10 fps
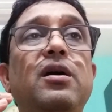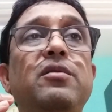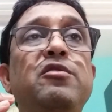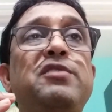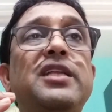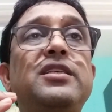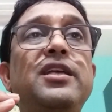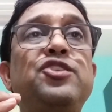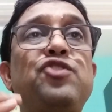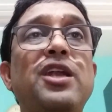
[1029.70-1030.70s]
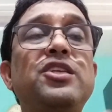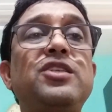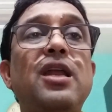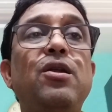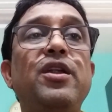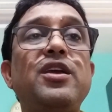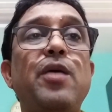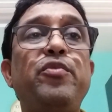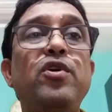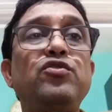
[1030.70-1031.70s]
you can say in traditional learning
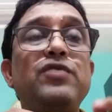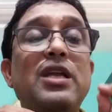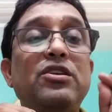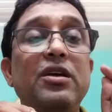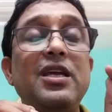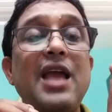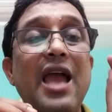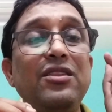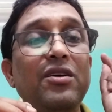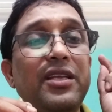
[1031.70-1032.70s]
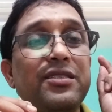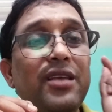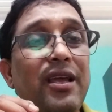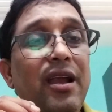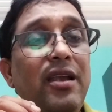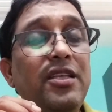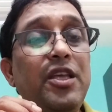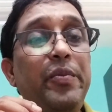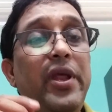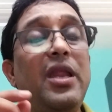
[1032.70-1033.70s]
approach, we are talking either a single
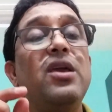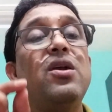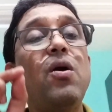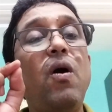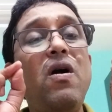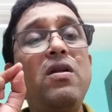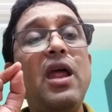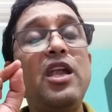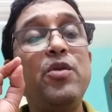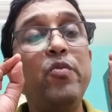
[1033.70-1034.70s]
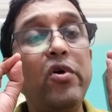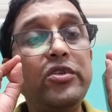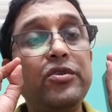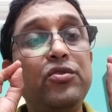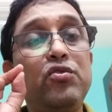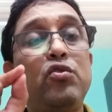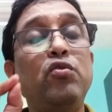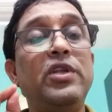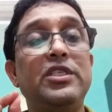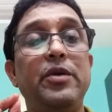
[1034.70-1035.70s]
discipline or at most
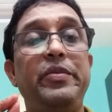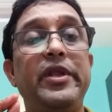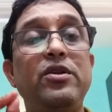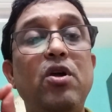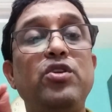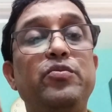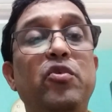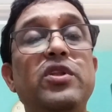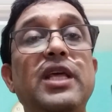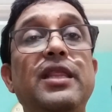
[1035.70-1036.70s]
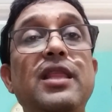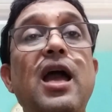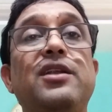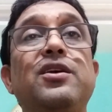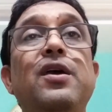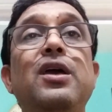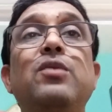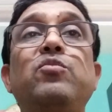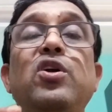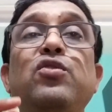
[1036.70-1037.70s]
two discipline, not more than that.
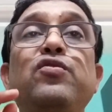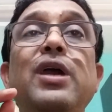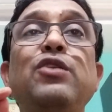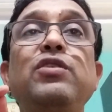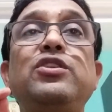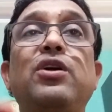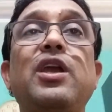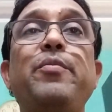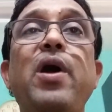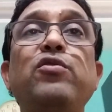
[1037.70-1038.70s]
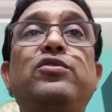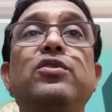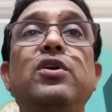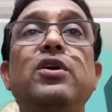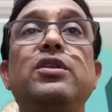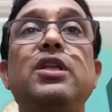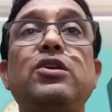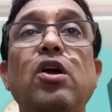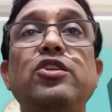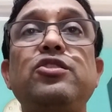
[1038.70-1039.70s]
But when we talk about the
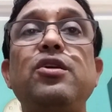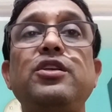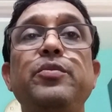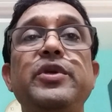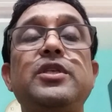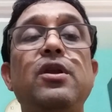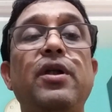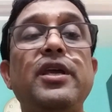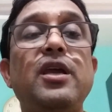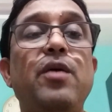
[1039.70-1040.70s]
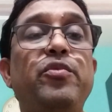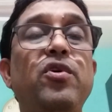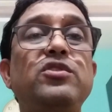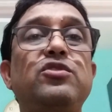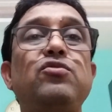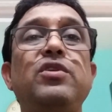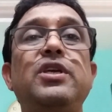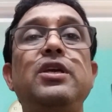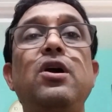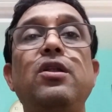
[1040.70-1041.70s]
constructivist learning approach, so
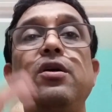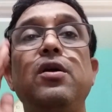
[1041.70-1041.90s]
here